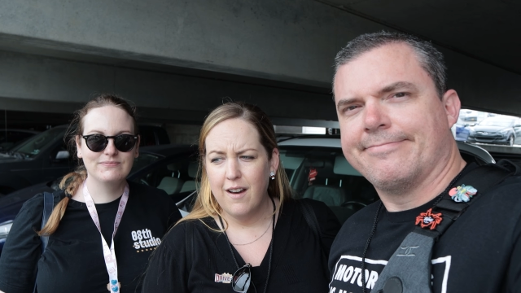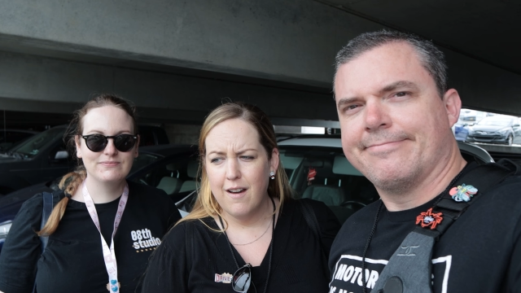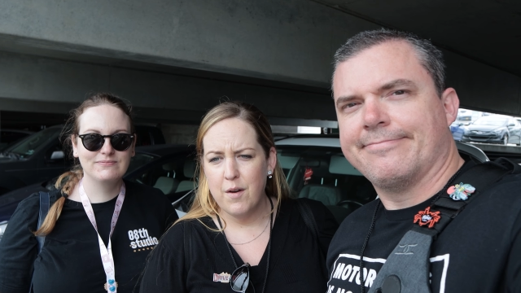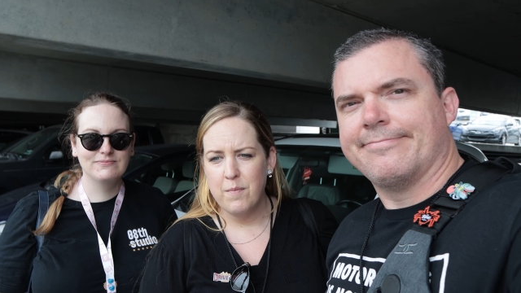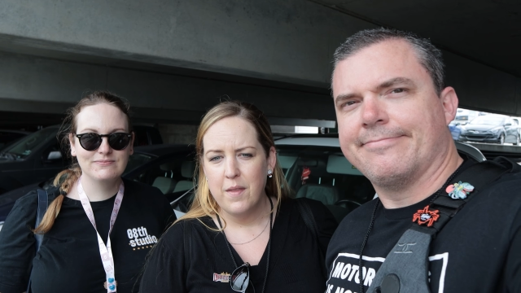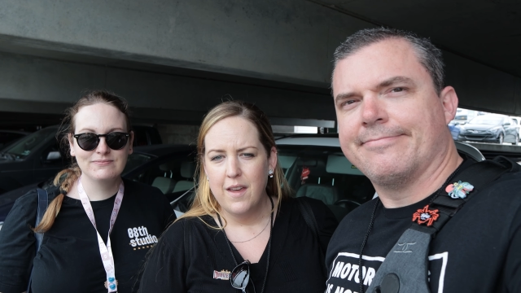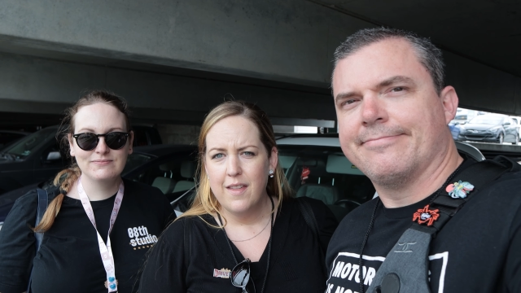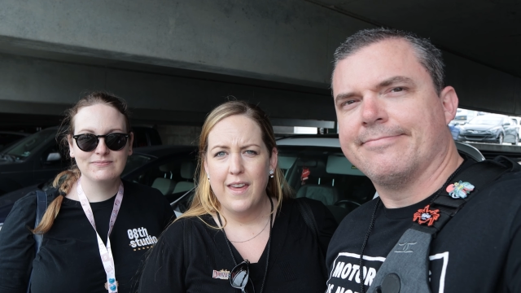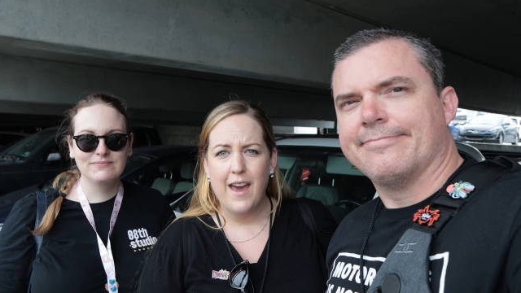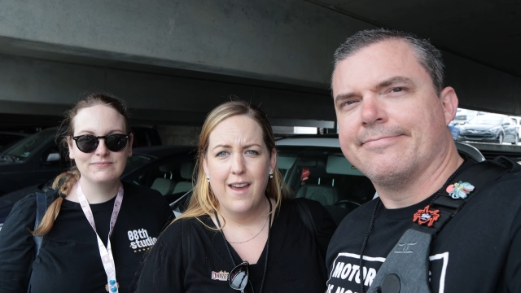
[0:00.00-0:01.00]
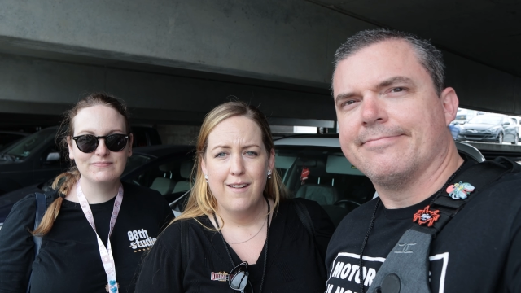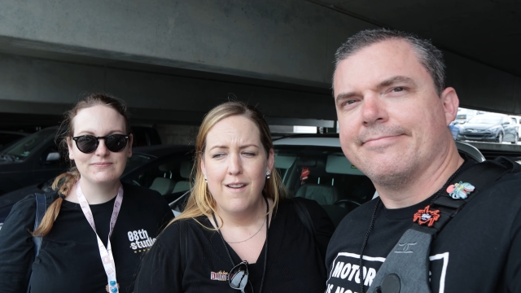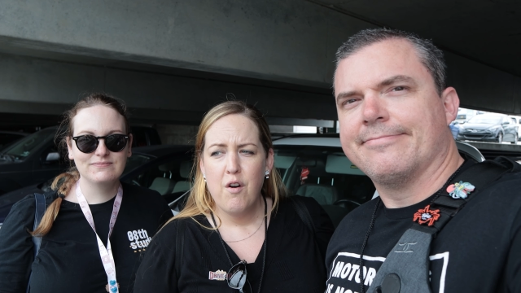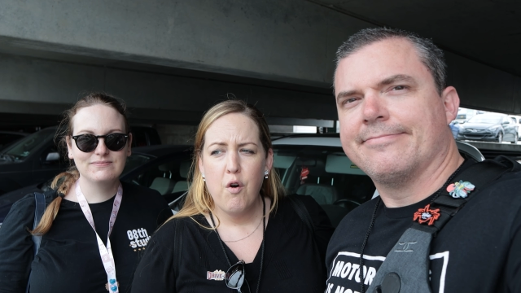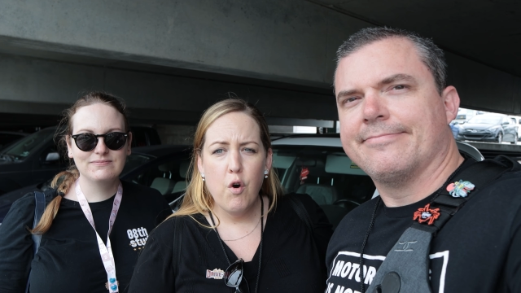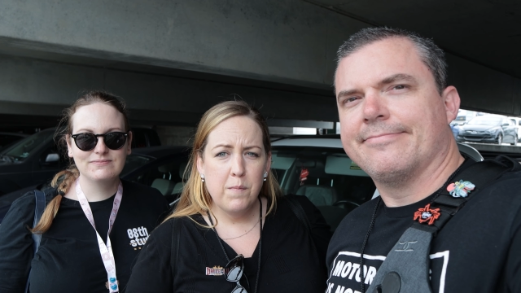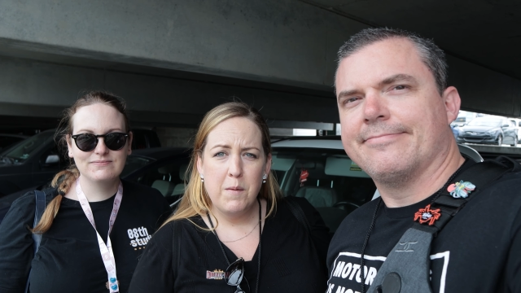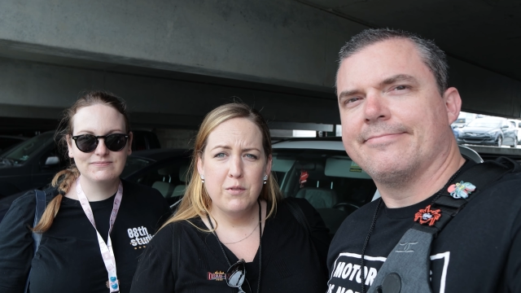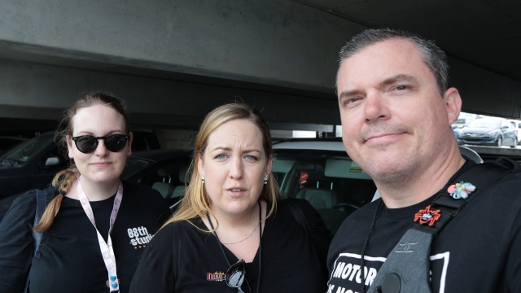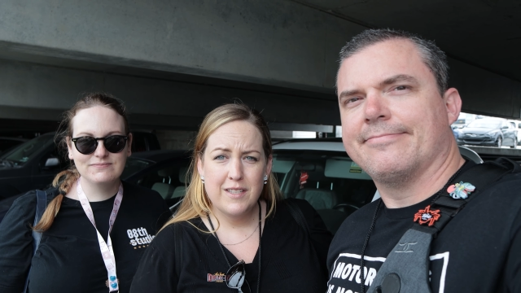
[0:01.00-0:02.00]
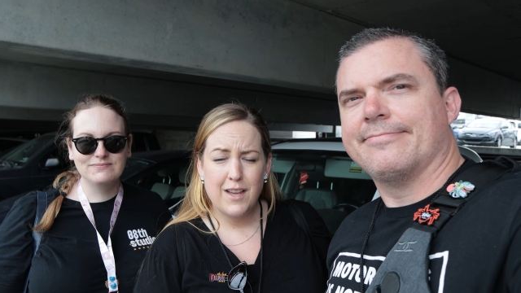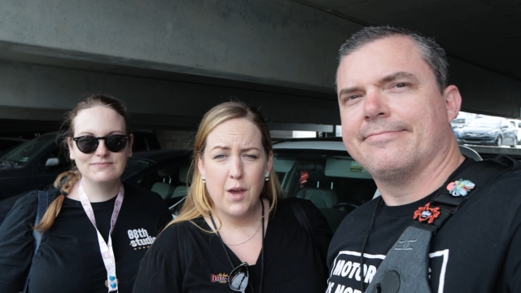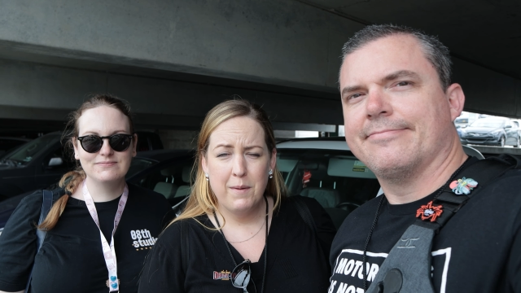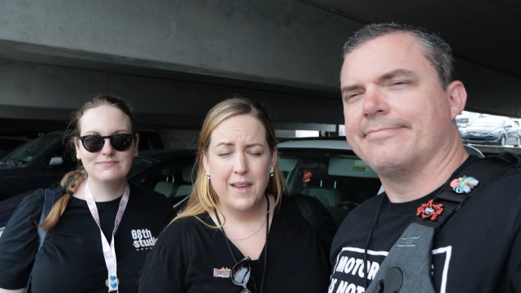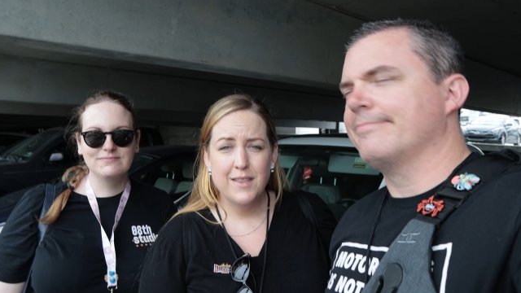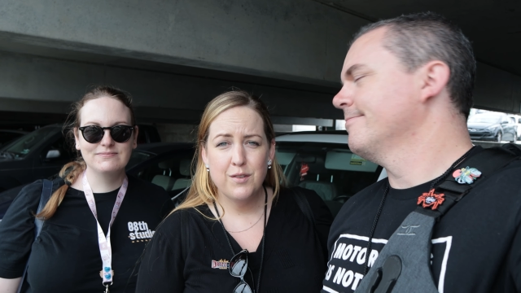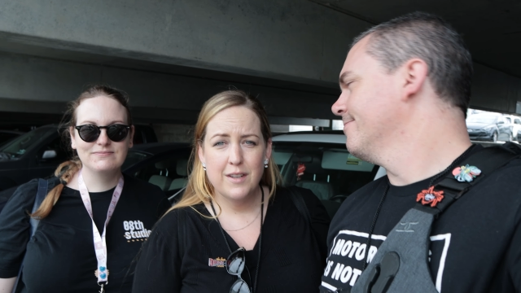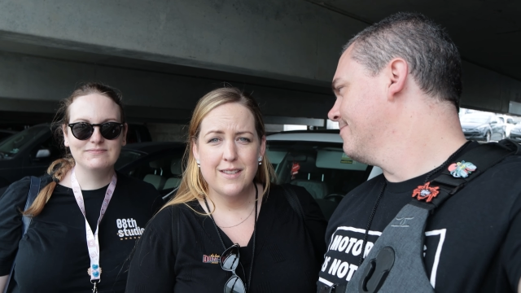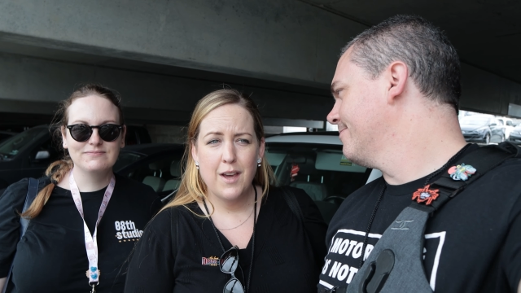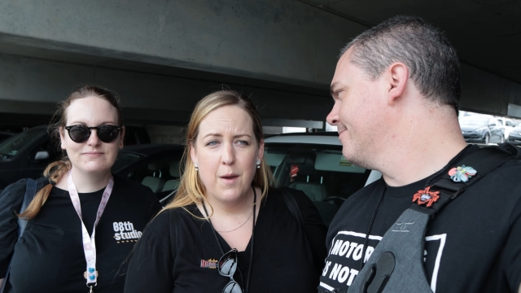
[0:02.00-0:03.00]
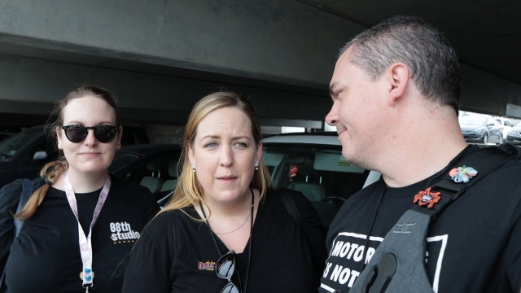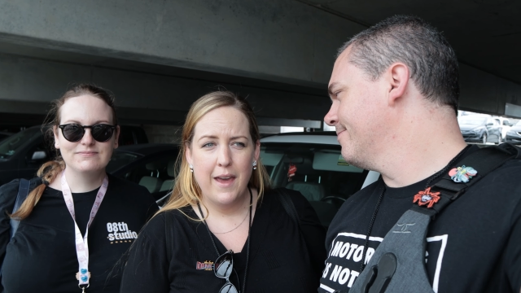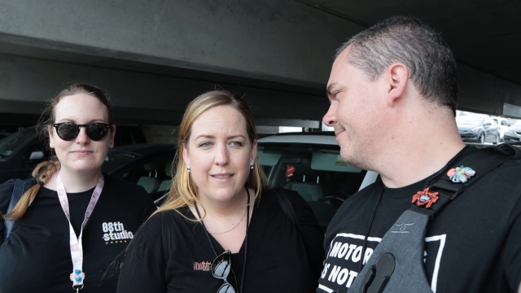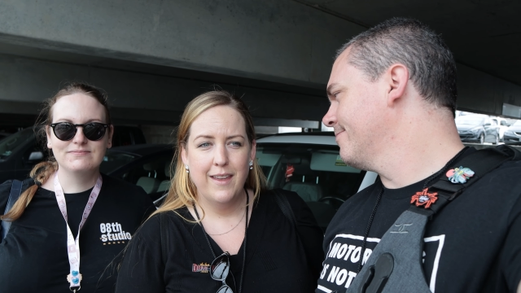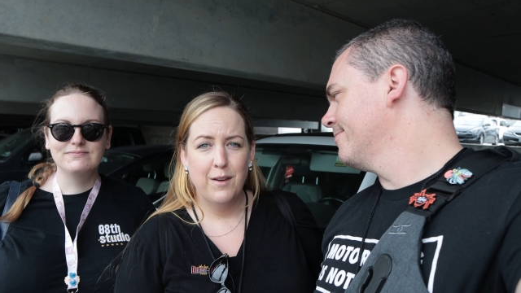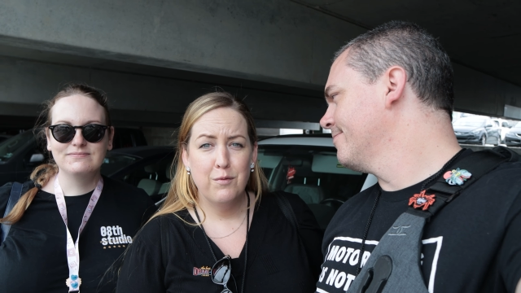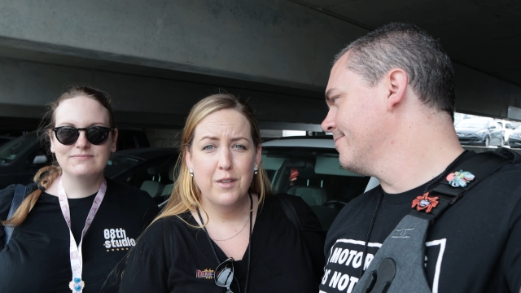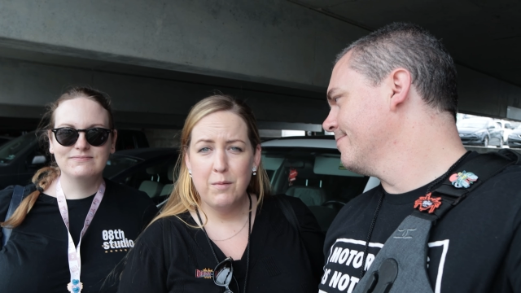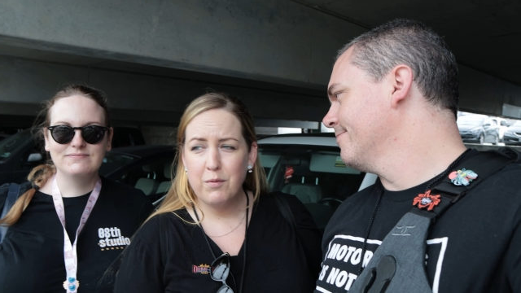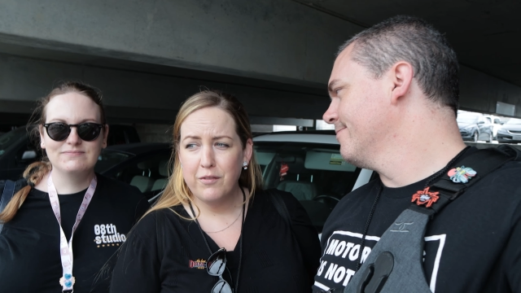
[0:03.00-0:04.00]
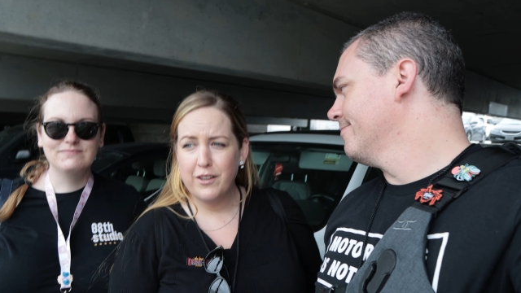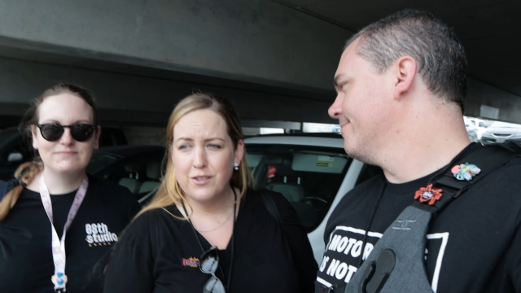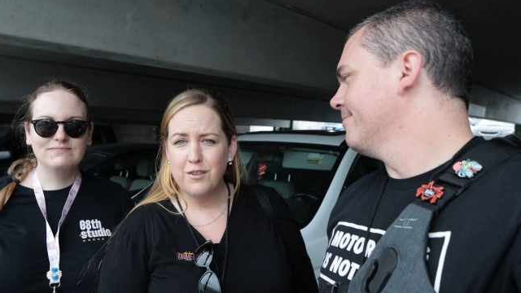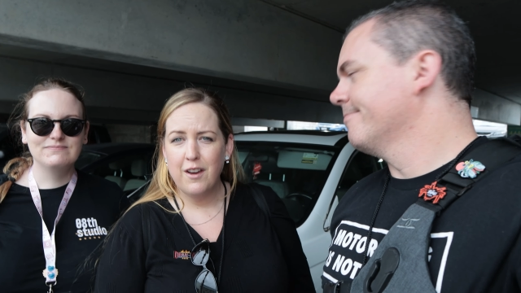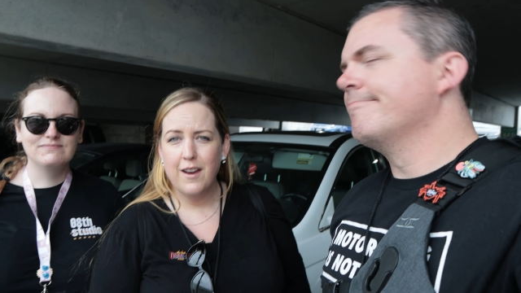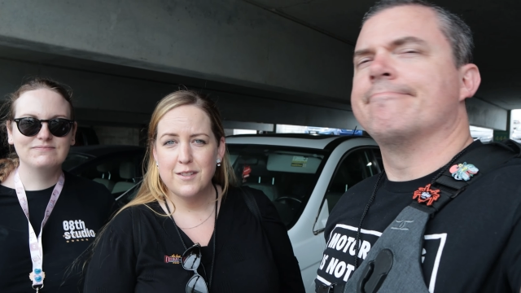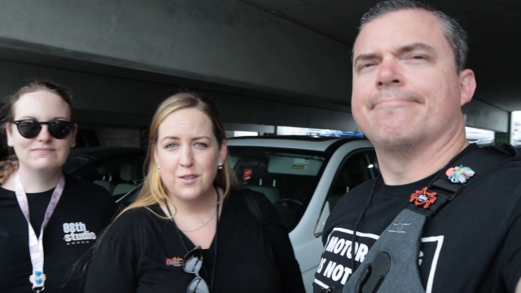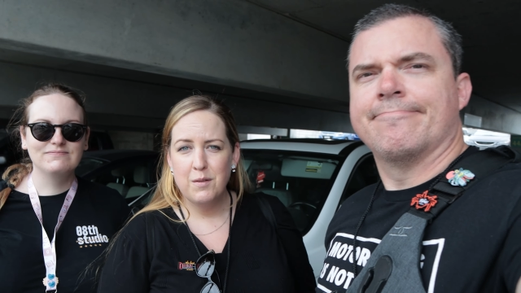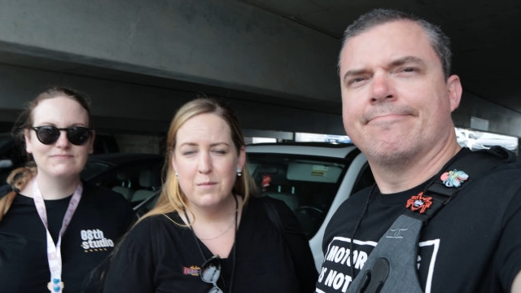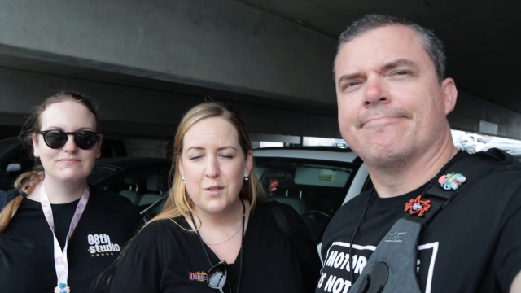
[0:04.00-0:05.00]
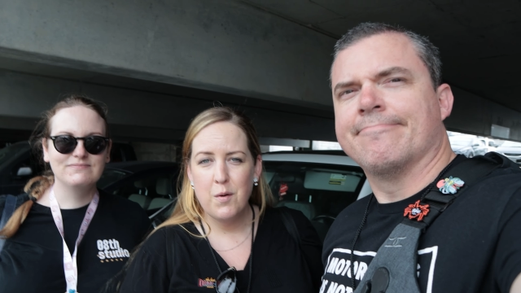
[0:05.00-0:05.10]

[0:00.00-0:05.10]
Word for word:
Speaker 1: They had old people dressed up, kids dressed up. They had like really professional costumes,